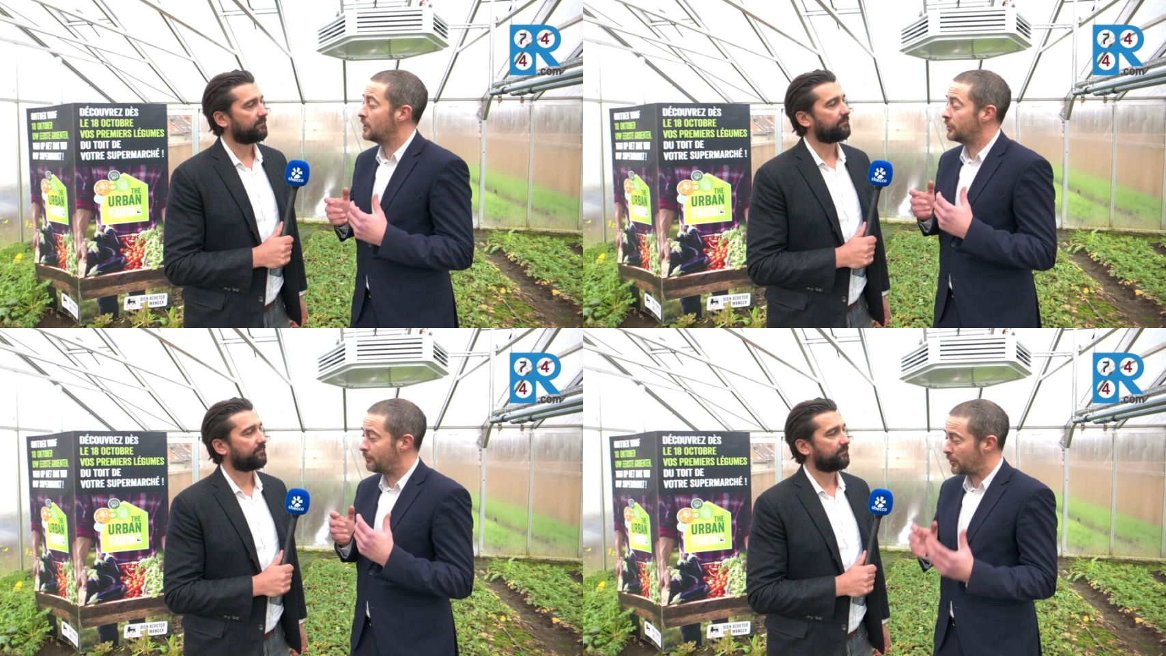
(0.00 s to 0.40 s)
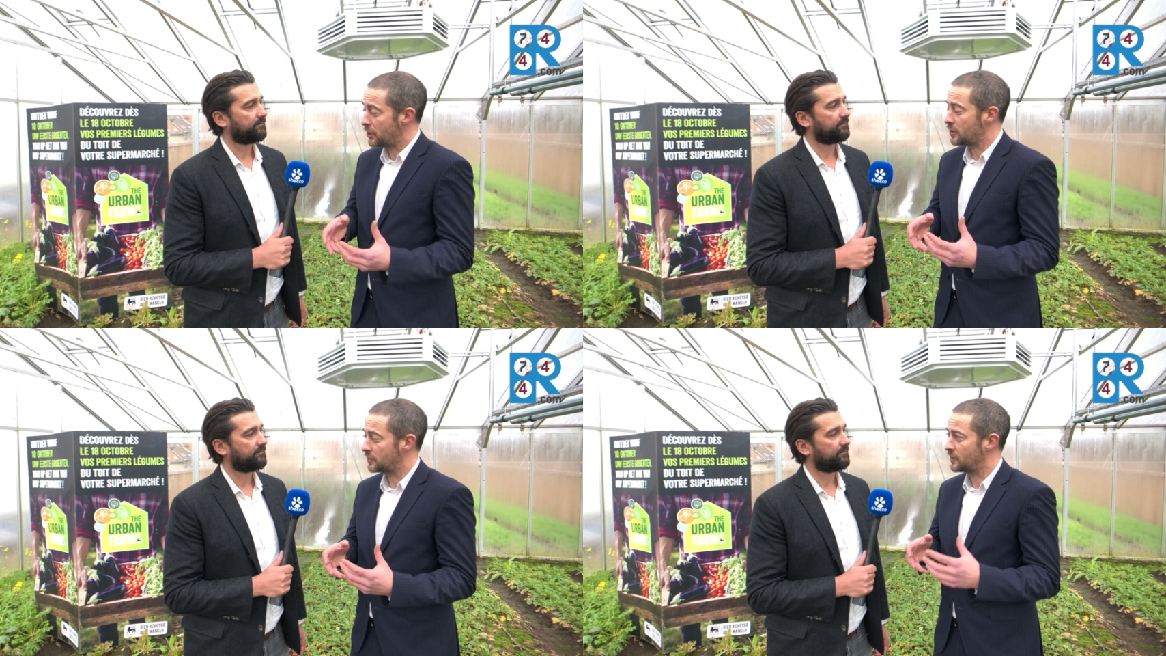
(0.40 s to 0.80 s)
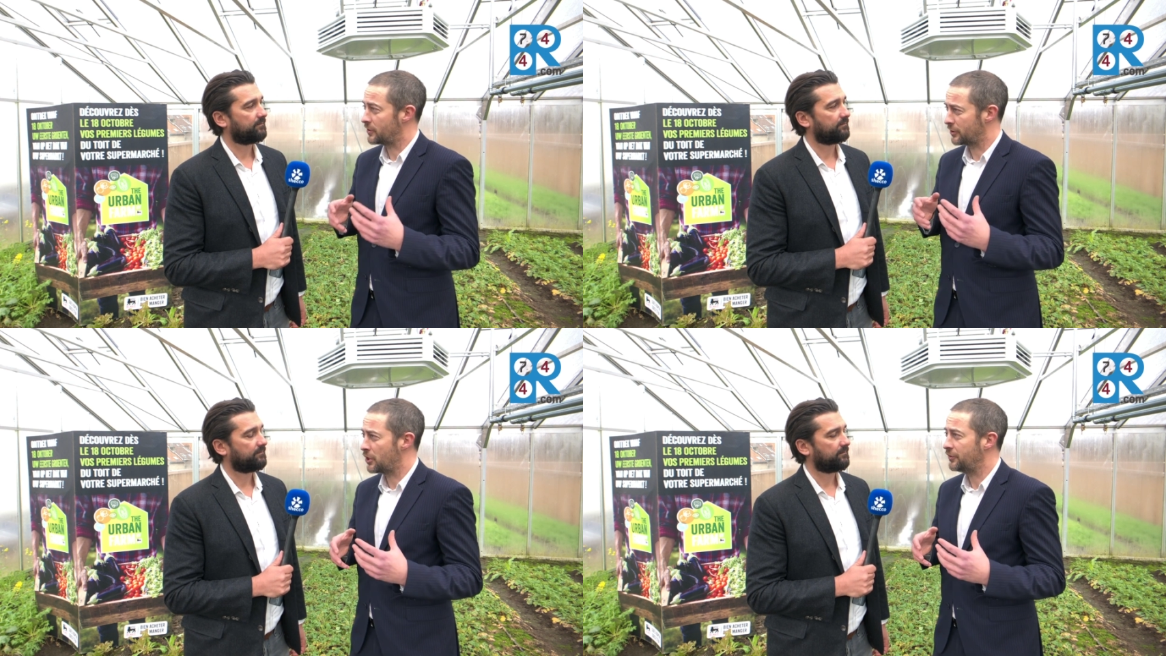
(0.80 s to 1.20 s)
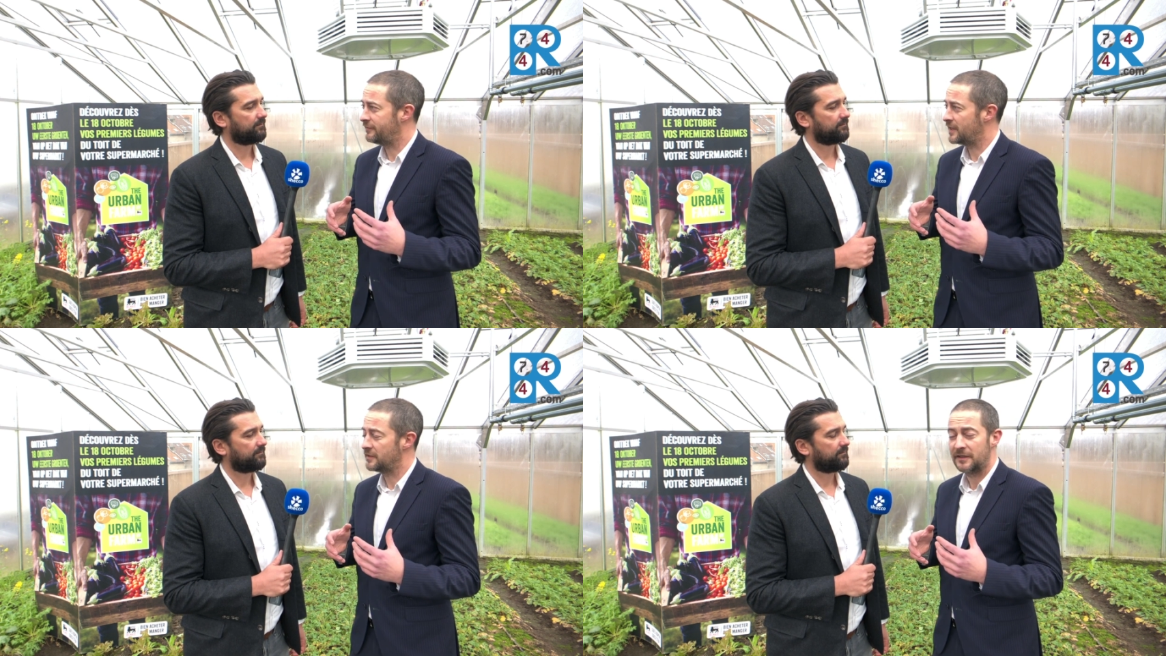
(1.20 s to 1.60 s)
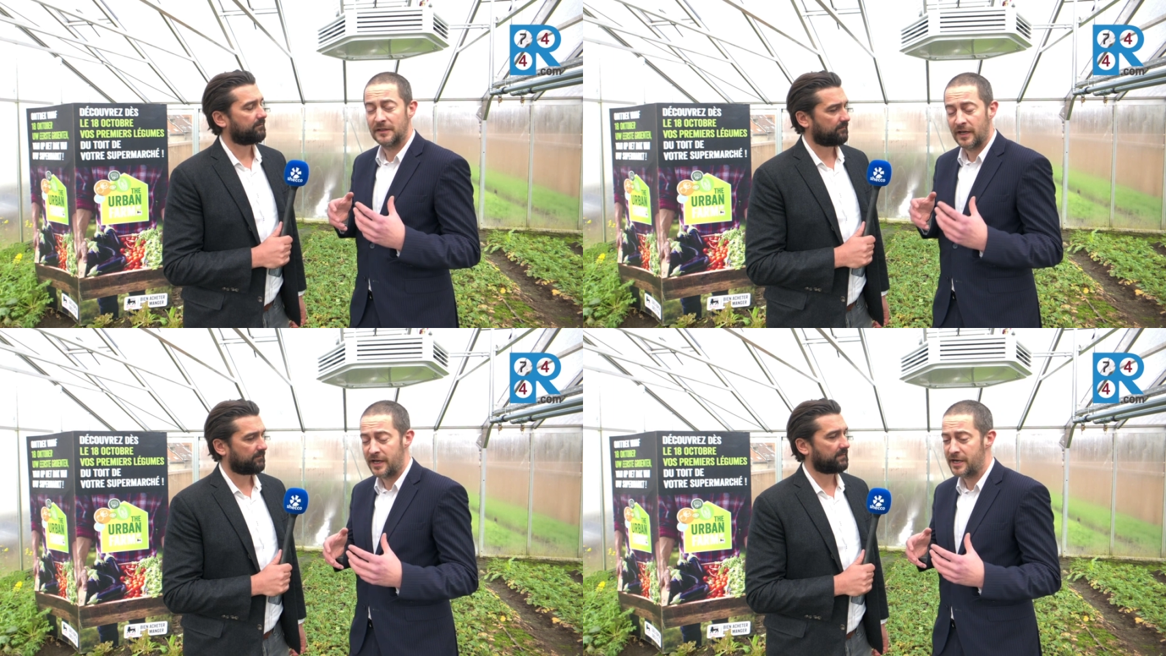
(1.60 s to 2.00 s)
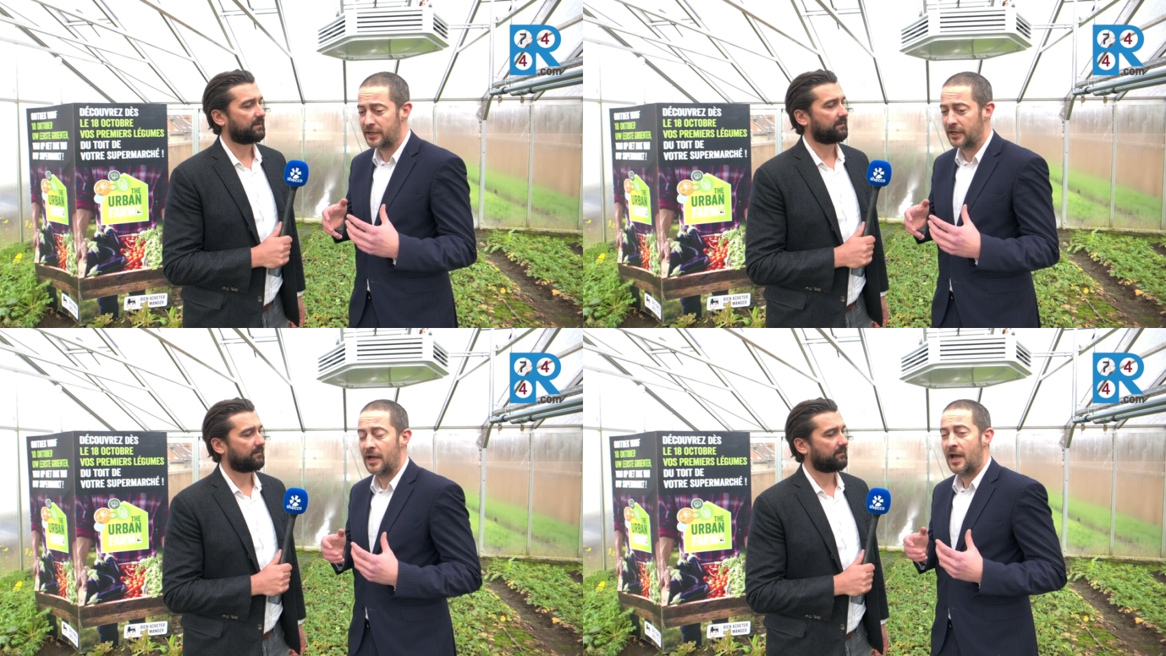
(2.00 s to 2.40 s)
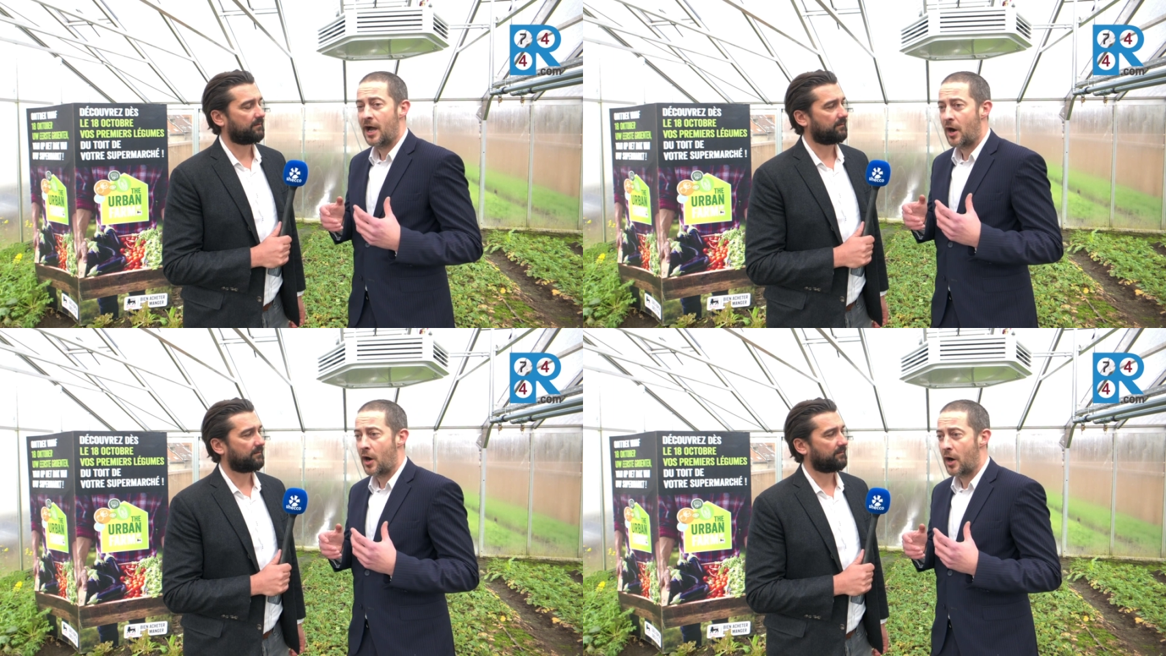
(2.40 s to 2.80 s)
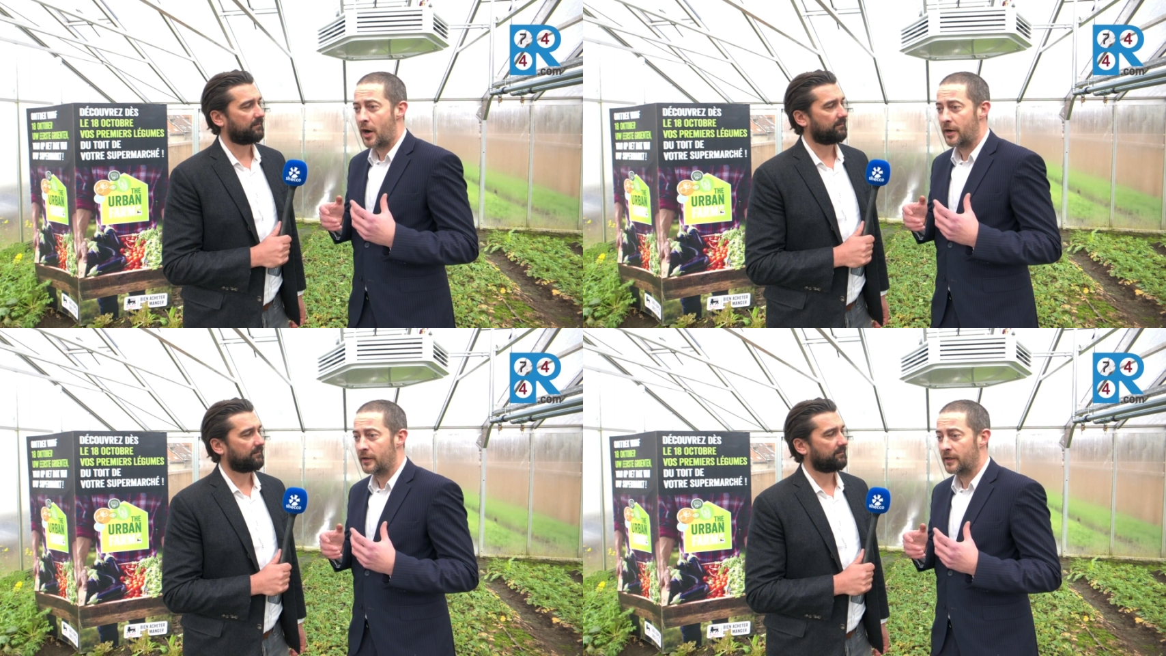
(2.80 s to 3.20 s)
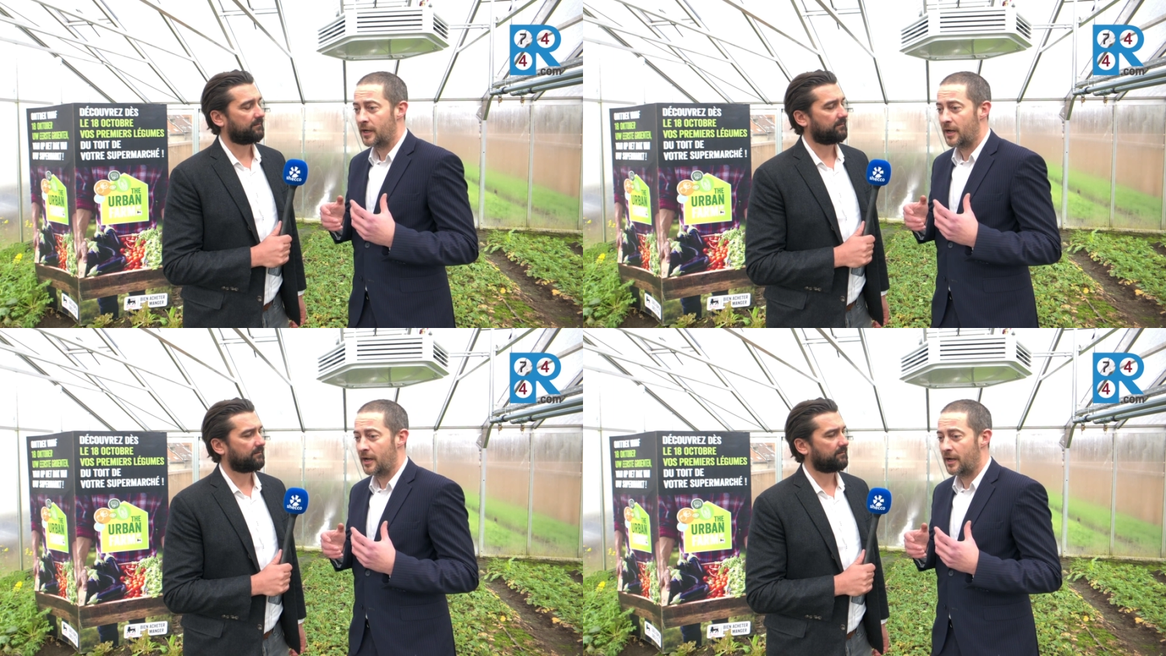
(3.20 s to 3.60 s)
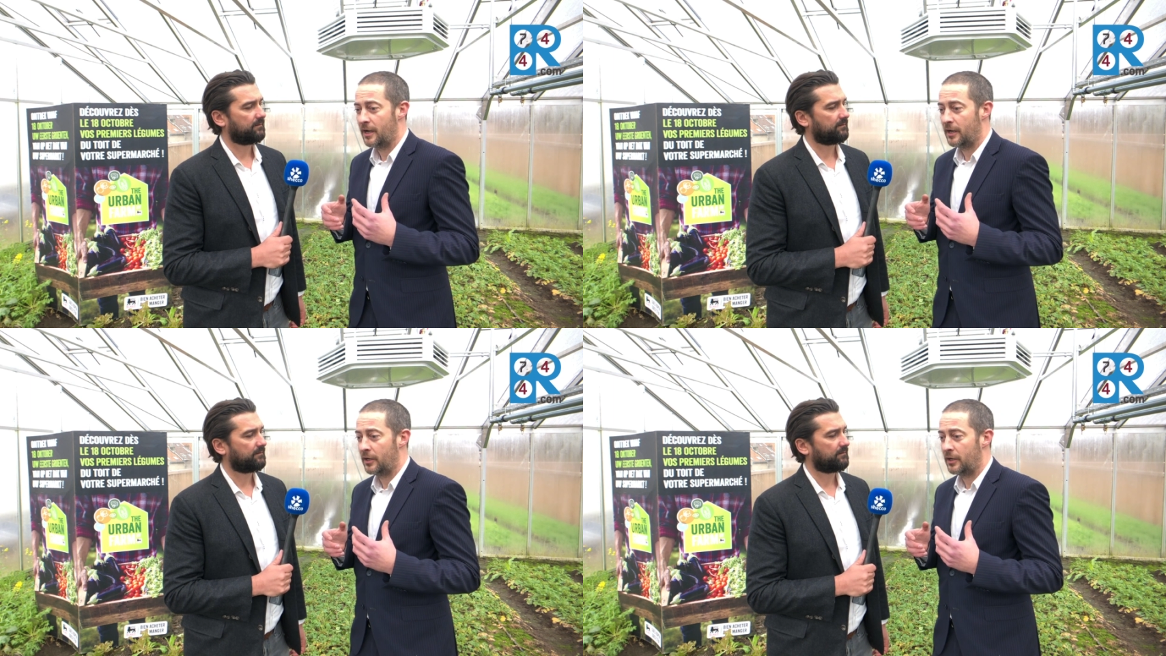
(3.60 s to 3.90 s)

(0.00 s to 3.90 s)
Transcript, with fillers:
Speaker 1: The products that are cultivated here are uh,